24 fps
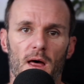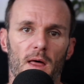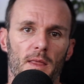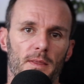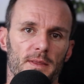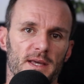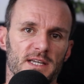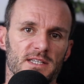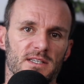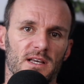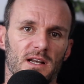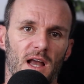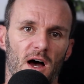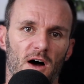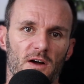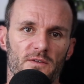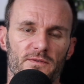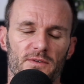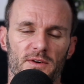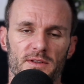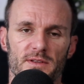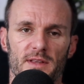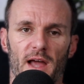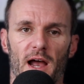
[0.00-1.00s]
This allowed
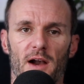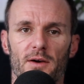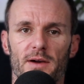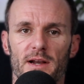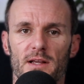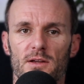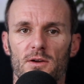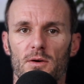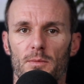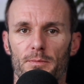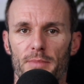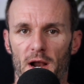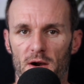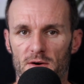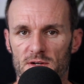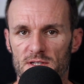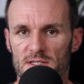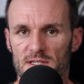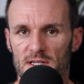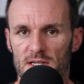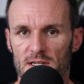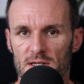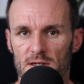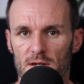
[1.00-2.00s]
for direct
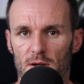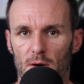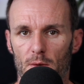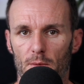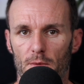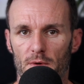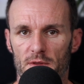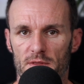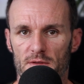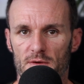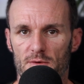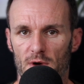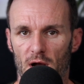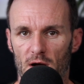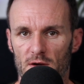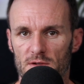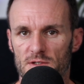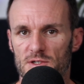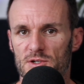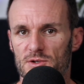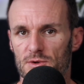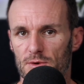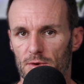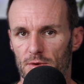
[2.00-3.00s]
comparison with
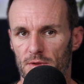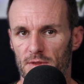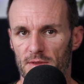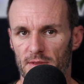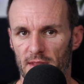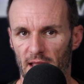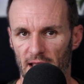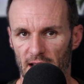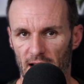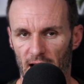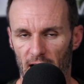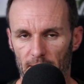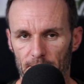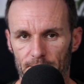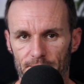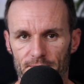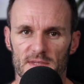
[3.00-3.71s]
ground truth data.